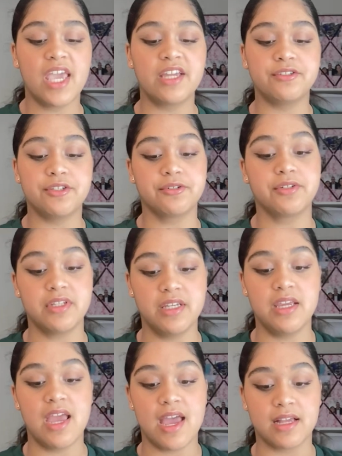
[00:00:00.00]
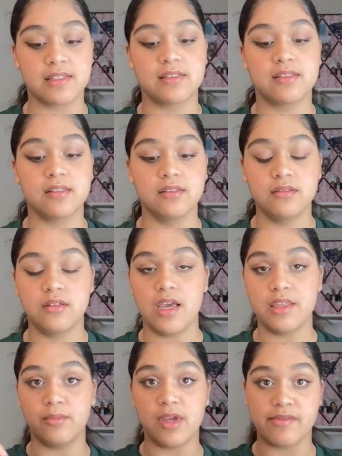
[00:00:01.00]
enter C, X,
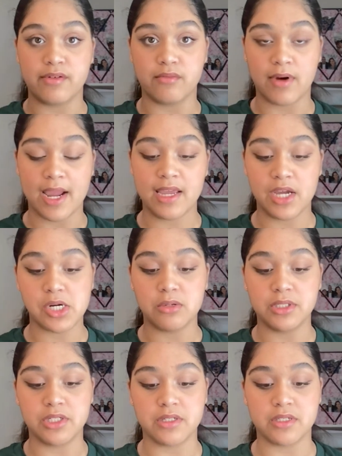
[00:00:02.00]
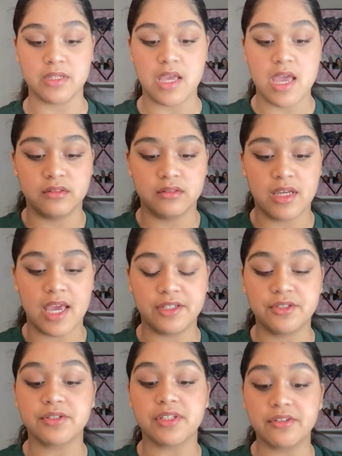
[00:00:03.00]
and then we have a right arrow, which is
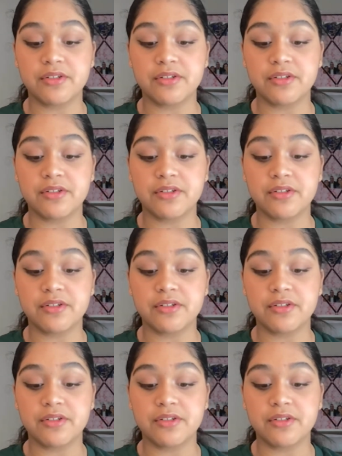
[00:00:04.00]
enter center